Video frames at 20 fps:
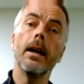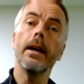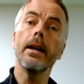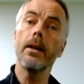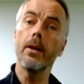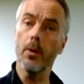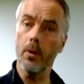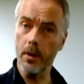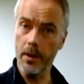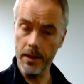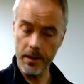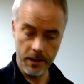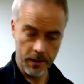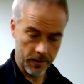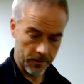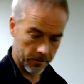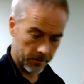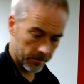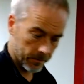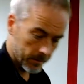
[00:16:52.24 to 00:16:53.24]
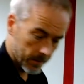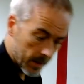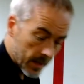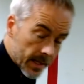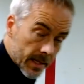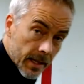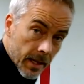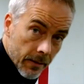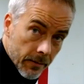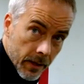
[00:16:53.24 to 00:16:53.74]
I call it
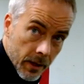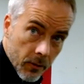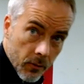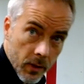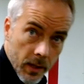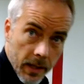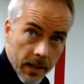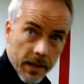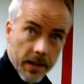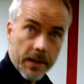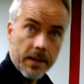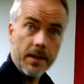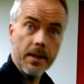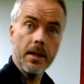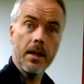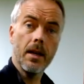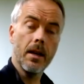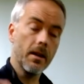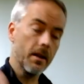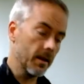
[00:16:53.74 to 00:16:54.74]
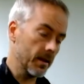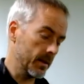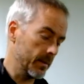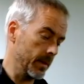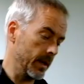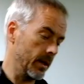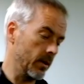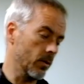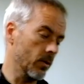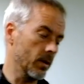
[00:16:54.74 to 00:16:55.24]
Slavic release. Others
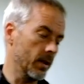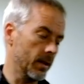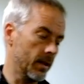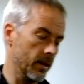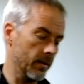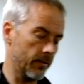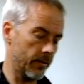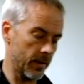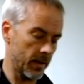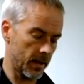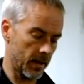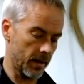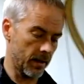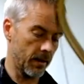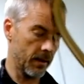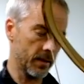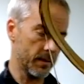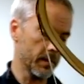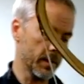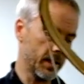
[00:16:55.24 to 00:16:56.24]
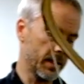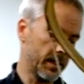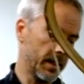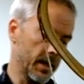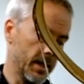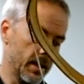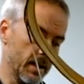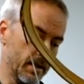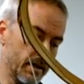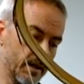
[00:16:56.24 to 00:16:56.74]
may call it different. Others may
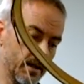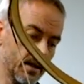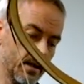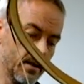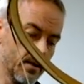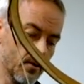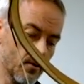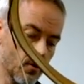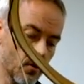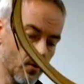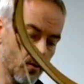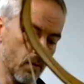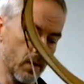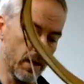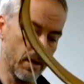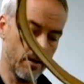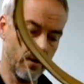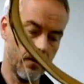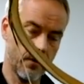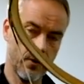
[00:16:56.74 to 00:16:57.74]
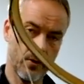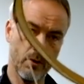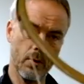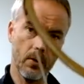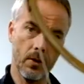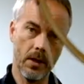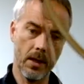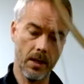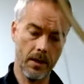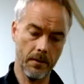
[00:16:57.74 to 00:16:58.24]
say this is the wrong way of
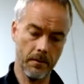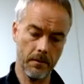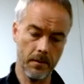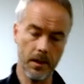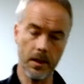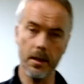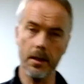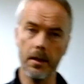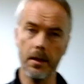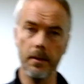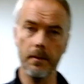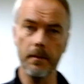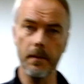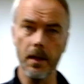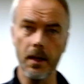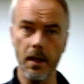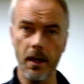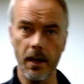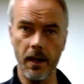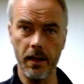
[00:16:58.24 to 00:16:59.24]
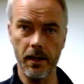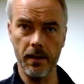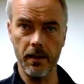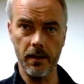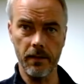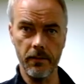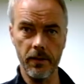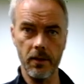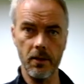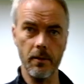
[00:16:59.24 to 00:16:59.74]
shooting, but I
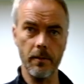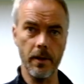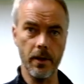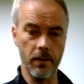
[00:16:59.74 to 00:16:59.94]
did a video